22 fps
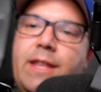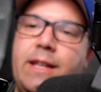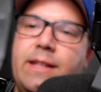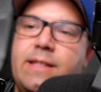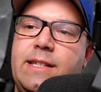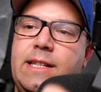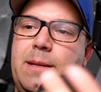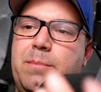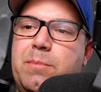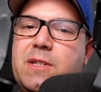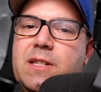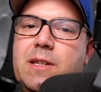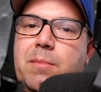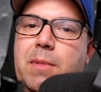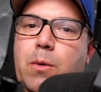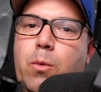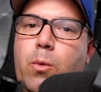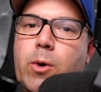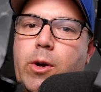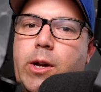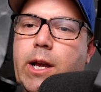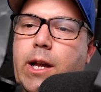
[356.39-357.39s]
seems to be
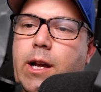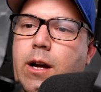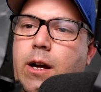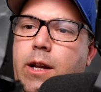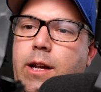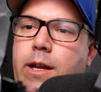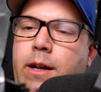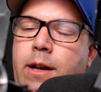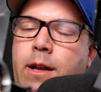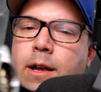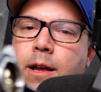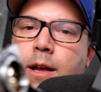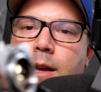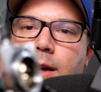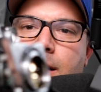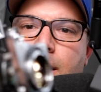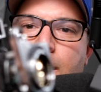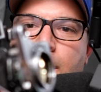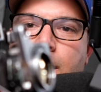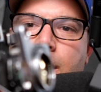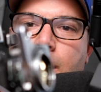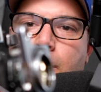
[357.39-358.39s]
working on it.
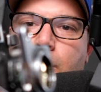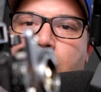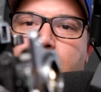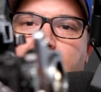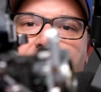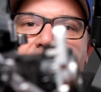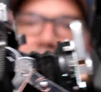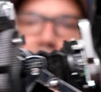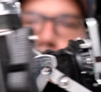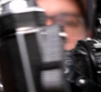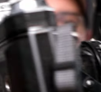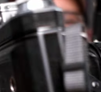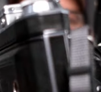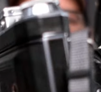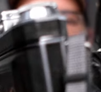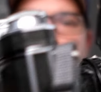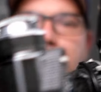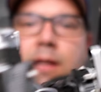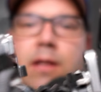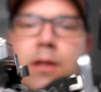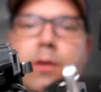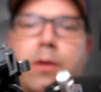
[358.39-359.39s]
When I
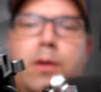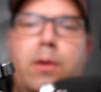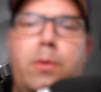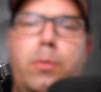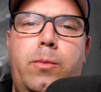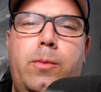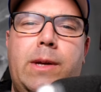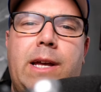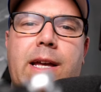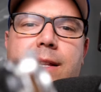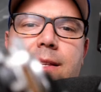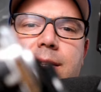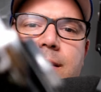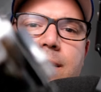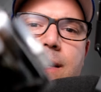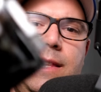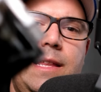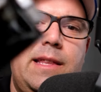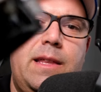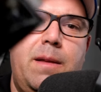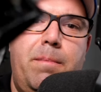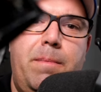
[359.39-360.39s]
inspected it, you can see
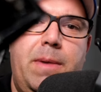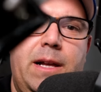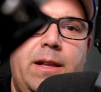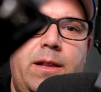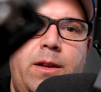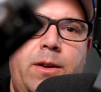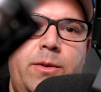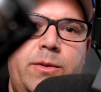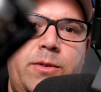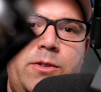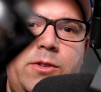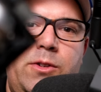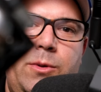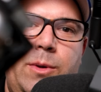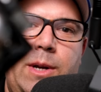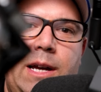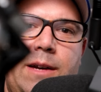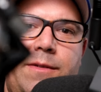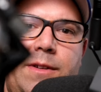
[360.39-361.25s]
that the bellows do have a